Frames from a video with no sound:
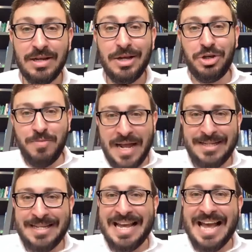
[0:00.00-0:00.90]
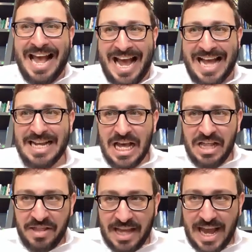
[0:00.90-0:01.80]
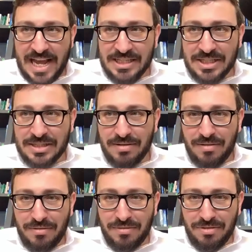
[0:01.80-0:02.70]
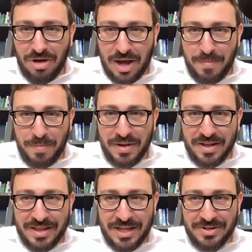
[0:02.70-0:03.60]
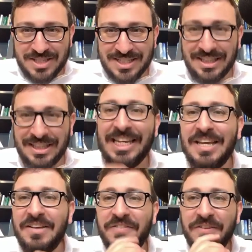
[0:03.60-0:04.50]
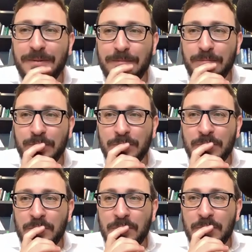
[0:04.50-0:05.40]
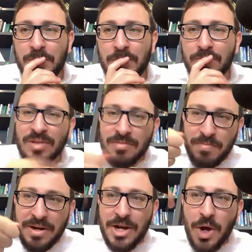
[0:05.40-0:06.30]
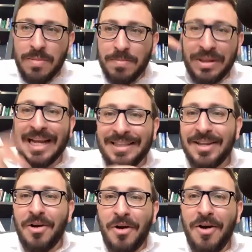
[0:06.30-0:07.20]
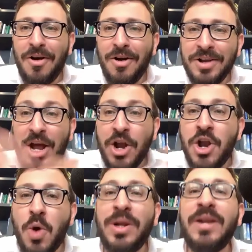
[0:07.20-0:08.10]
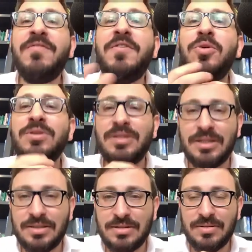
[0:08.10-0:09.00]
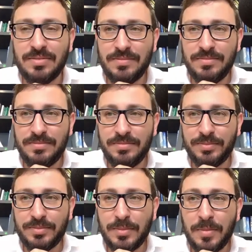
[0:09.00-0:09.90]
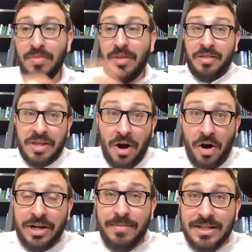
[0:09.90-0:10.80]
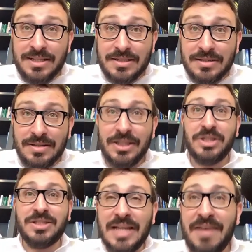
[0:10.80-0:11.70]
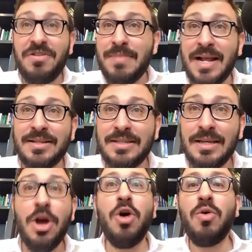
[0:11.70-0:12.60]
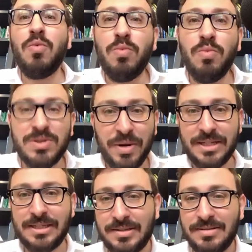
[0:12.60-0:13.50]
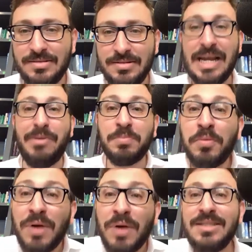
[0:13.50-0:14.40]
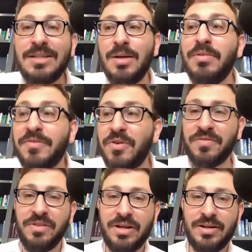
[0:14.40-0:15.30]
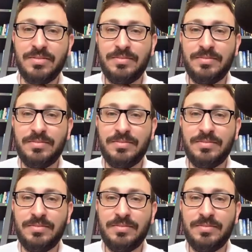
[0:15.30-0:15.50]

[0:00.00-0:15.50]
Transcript: Humanity had the ace up their sleeve. But no one played the card. No one invoked it. The arguments to save humanity was present. It was present before the flood.